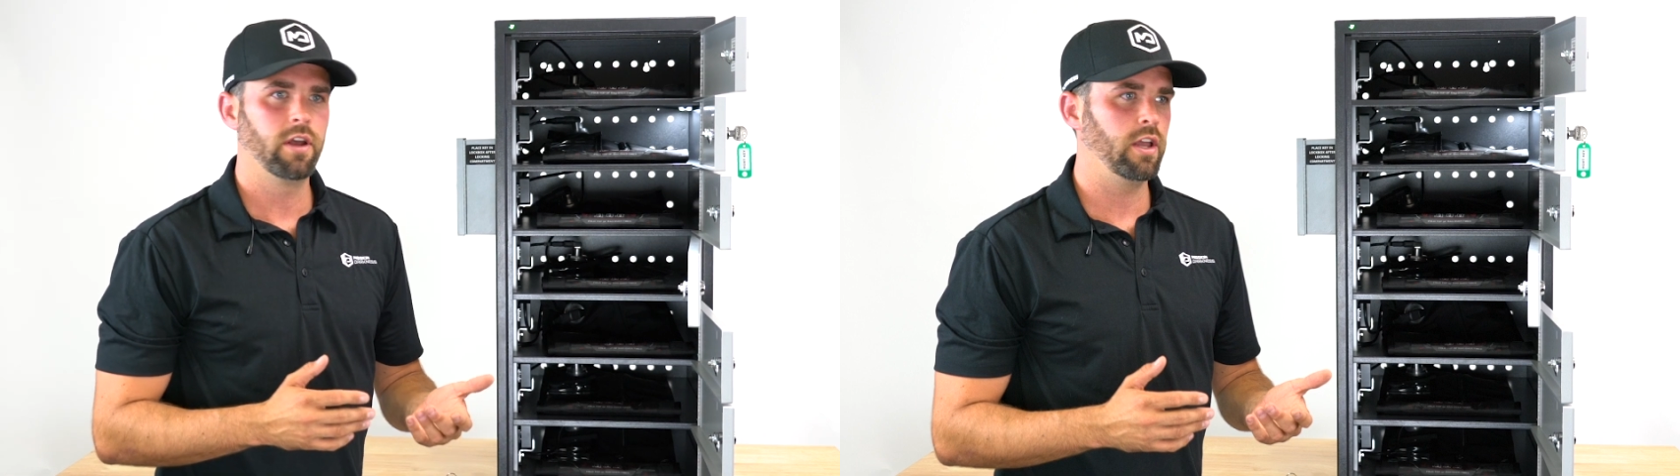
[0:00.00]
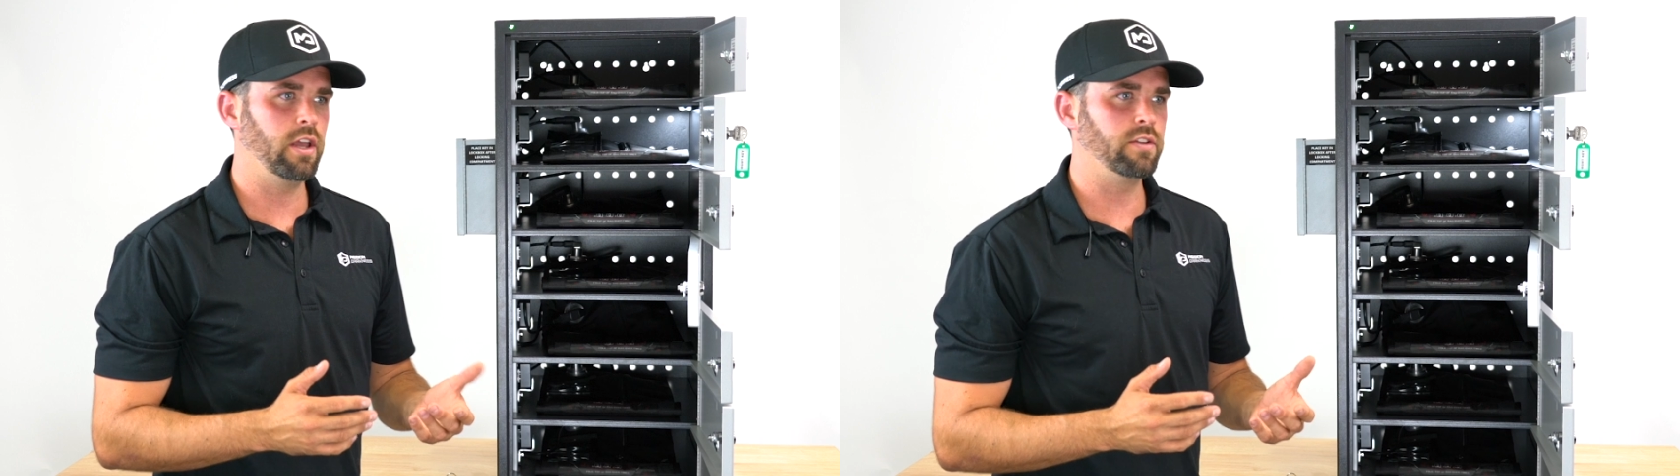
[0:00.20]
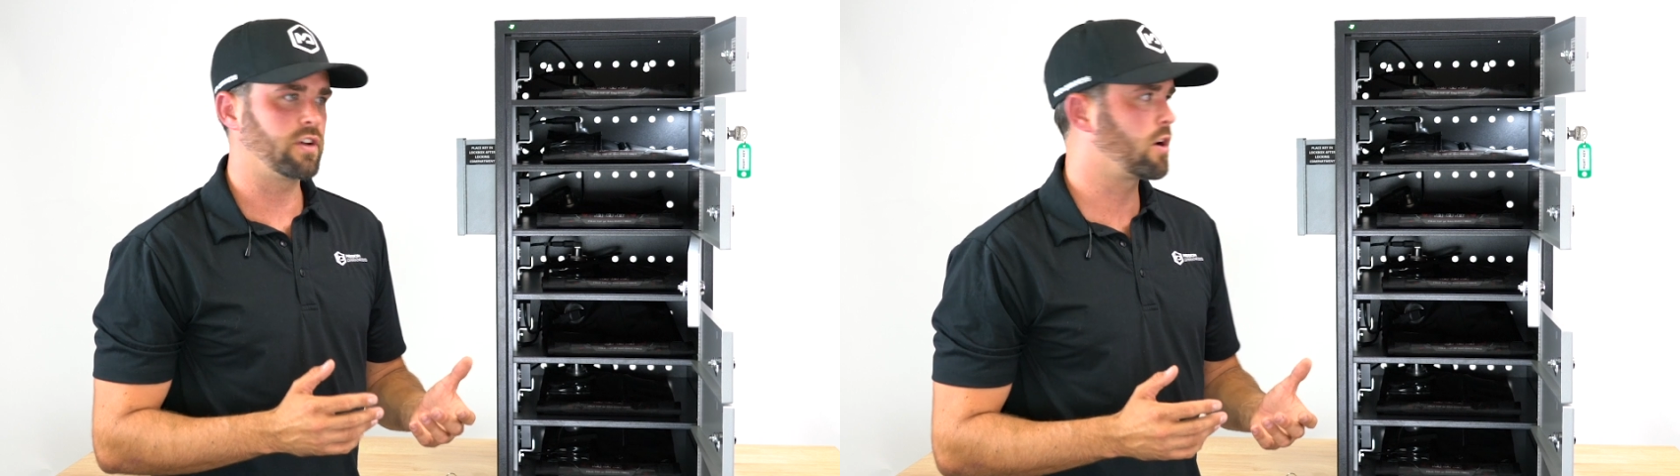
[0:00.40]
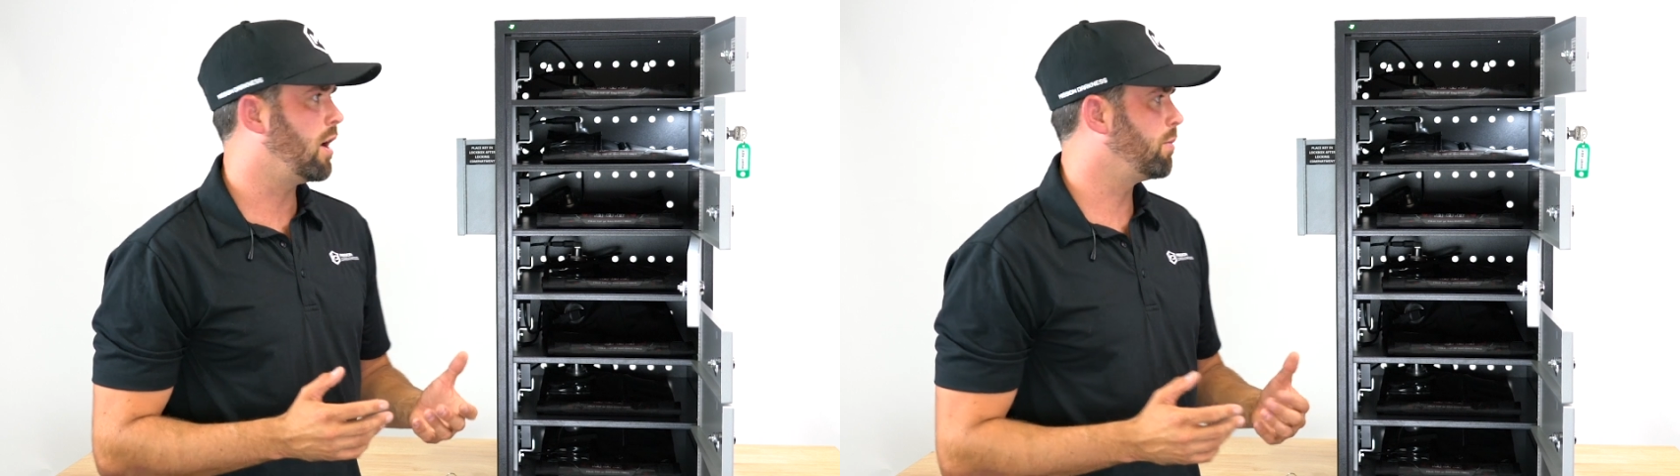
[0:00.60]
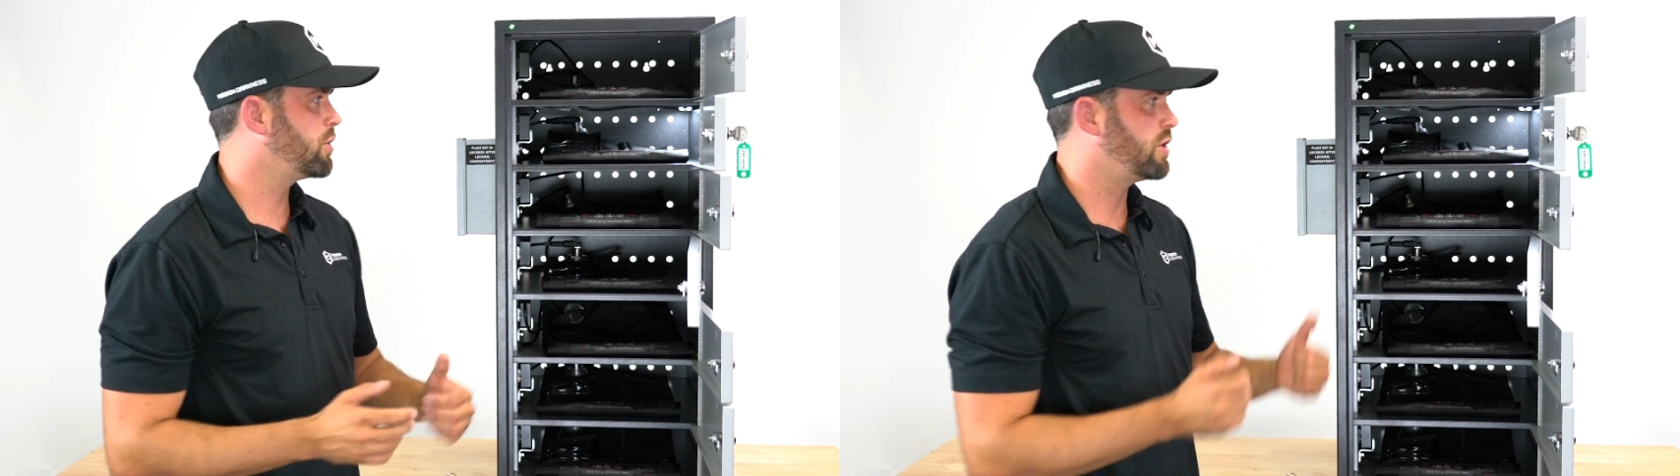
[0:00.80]
is
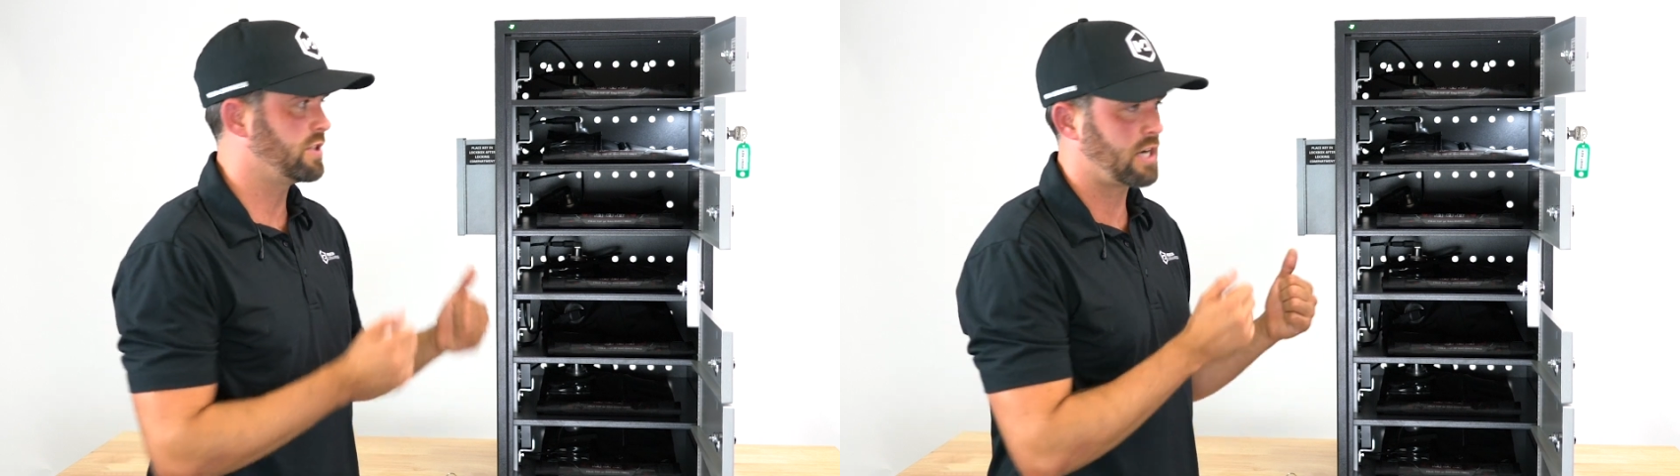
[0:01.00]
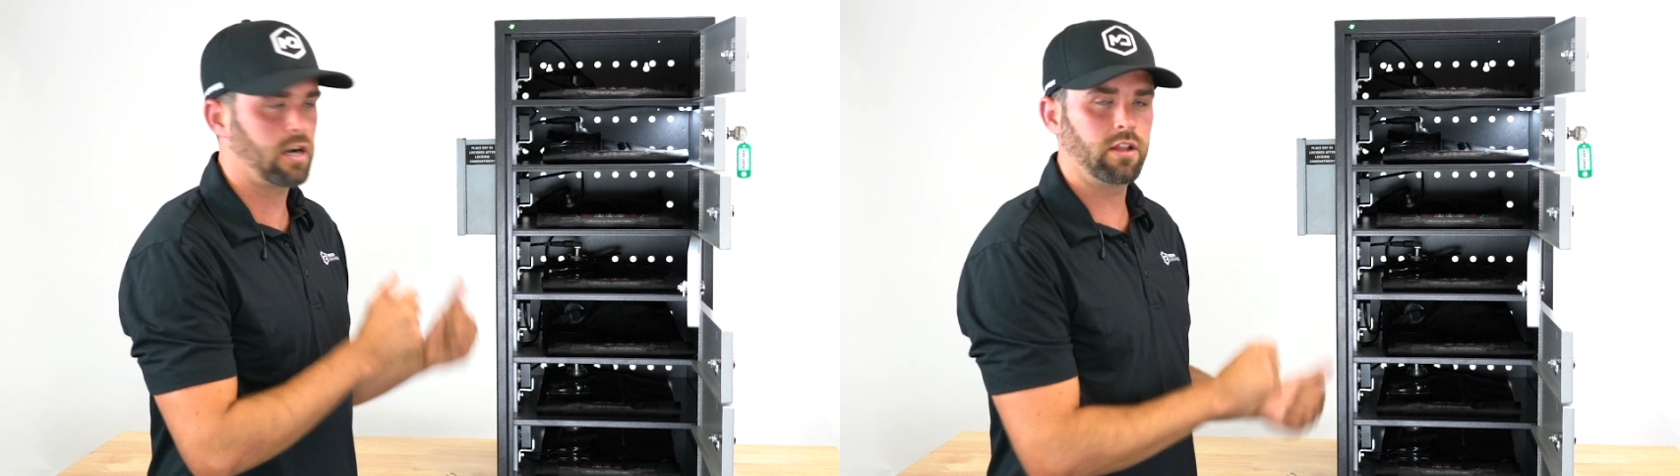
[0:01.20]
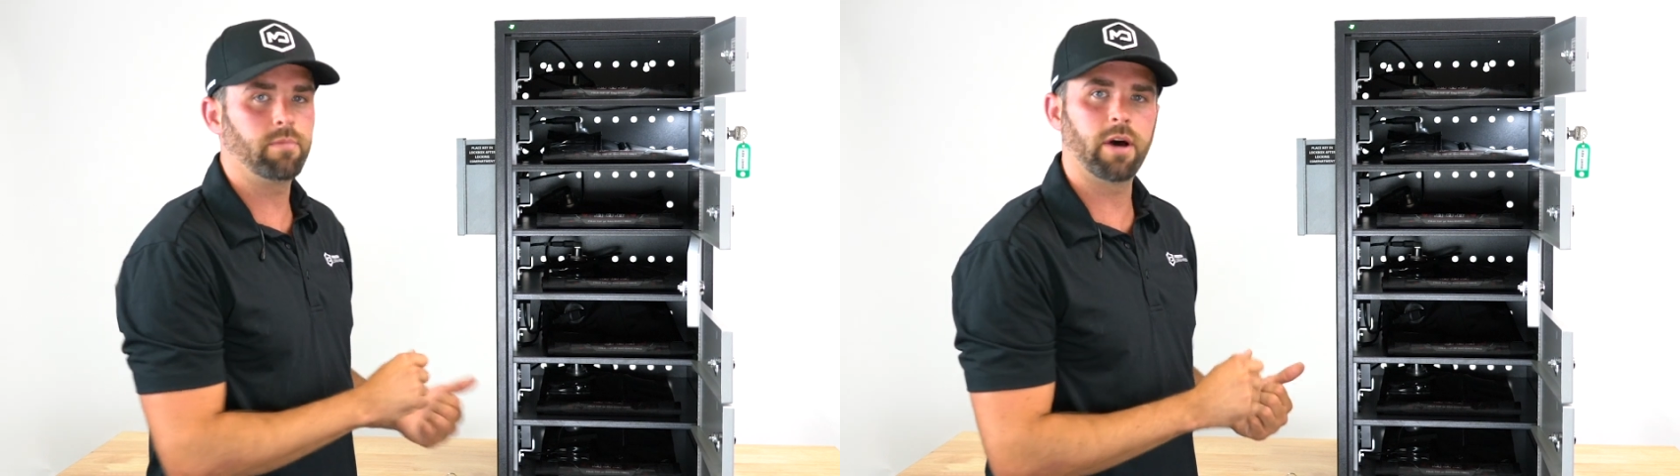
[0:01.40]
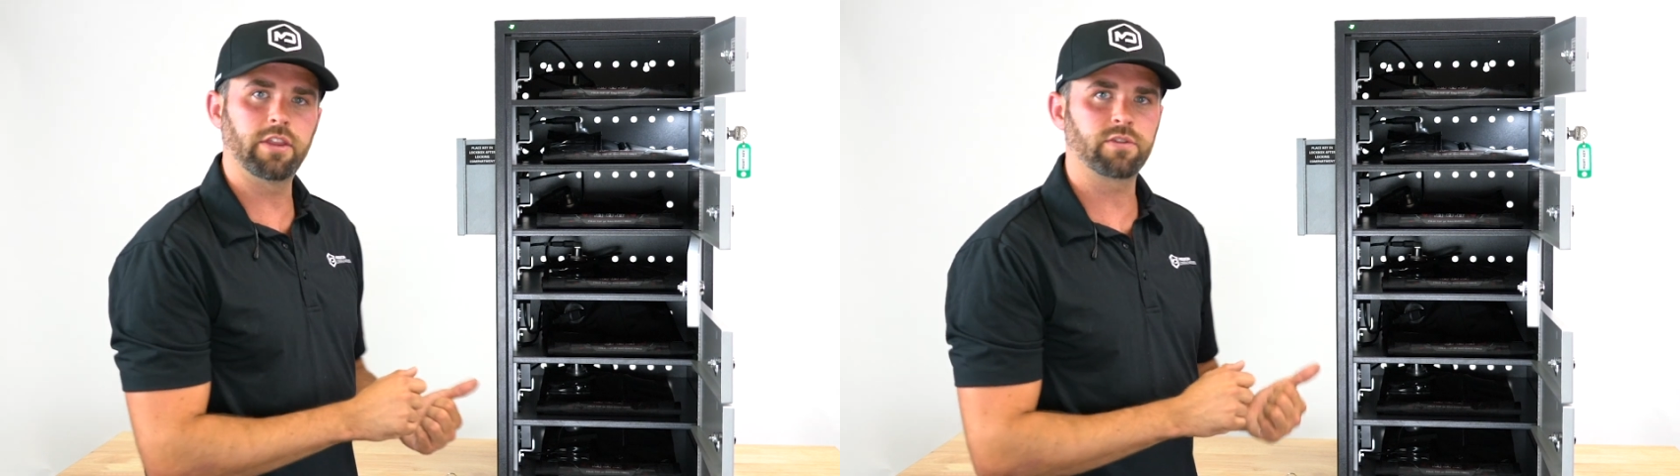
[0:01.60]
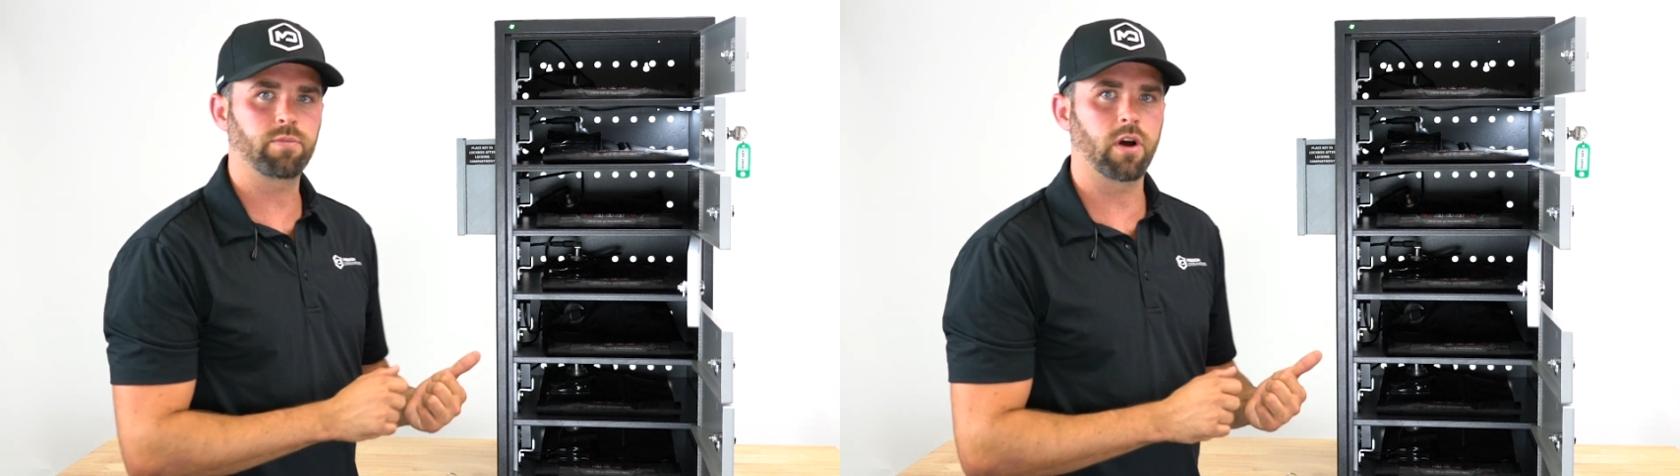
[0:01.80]
accomplished entirely by
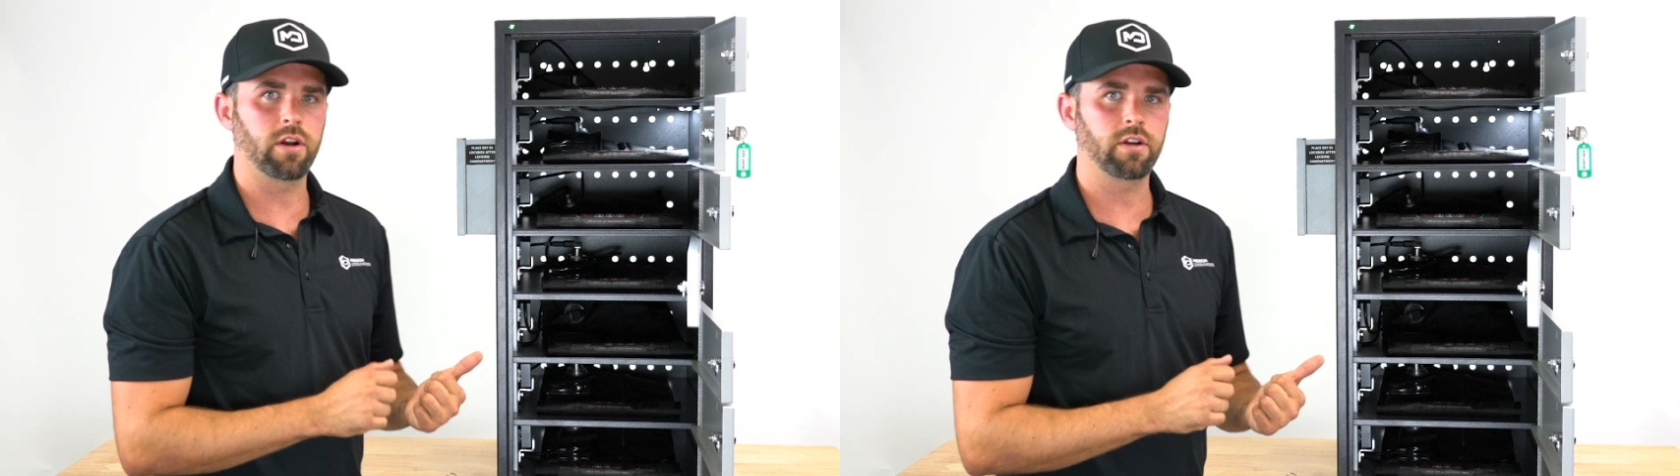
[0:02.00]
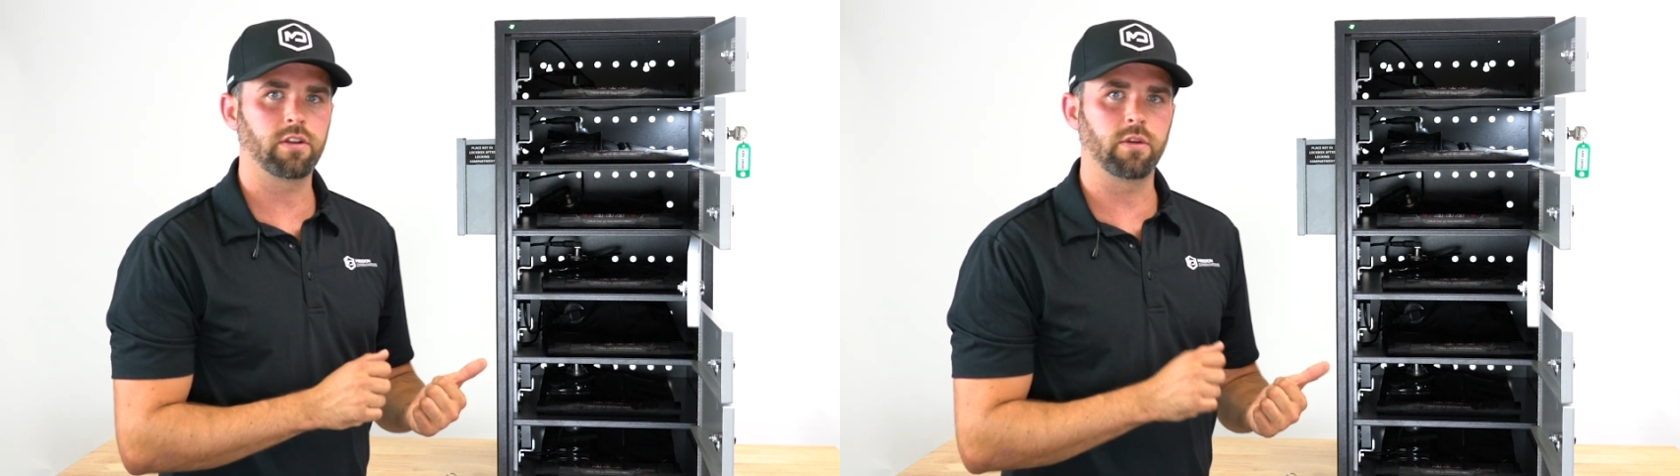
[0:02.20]
this product.